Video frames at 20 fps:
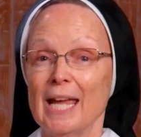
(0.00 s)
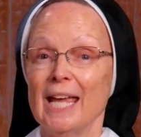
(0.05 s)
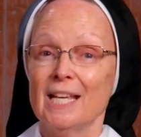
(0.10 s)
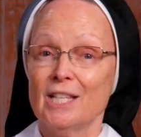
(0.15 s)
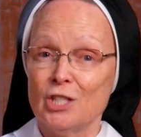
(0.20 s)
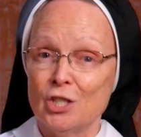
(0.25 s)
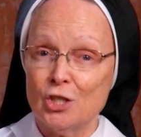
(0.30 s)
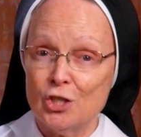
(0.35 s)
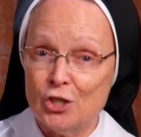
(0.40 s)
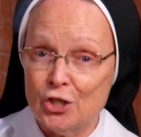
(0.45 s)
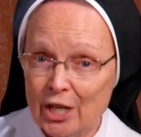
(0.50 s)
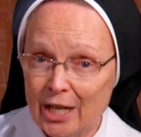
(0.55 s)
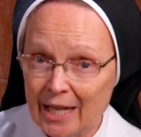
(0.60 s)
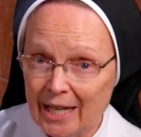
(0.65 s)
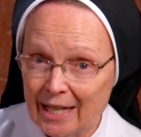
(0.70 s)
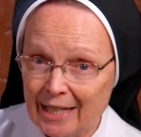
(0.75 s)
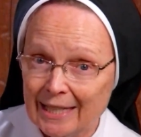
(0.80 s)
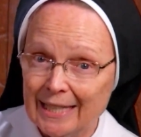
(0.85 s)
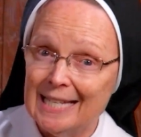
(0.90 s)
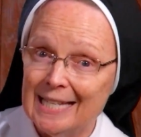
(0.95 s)

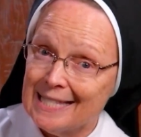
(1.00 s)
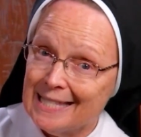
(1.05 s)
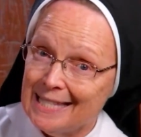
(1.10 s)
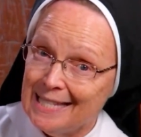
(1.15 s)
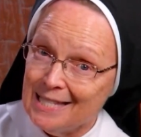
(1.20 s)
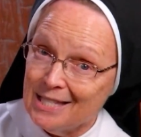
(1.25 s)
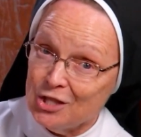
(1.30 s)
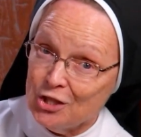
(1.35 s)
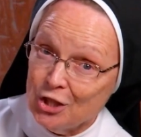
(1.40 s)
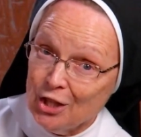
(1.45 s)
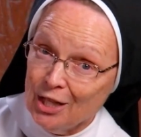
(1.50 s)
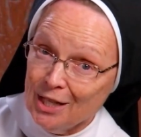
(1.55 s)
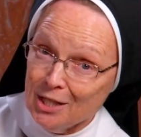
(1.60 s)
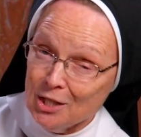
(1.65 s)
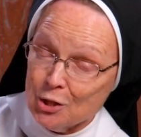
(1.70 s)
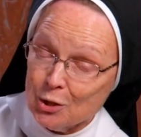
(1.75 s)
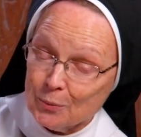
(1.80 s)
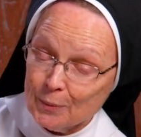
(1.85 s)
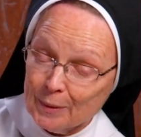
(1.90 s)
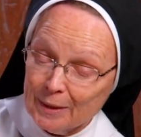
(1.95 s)
S.J., yes, he's a
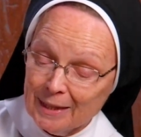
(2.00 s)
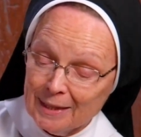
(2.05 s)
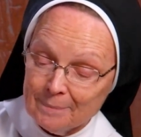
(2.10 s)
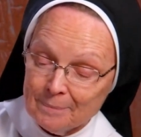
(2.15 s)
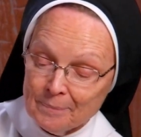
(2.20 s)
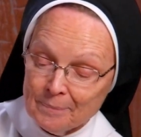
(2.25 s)
Jesuit,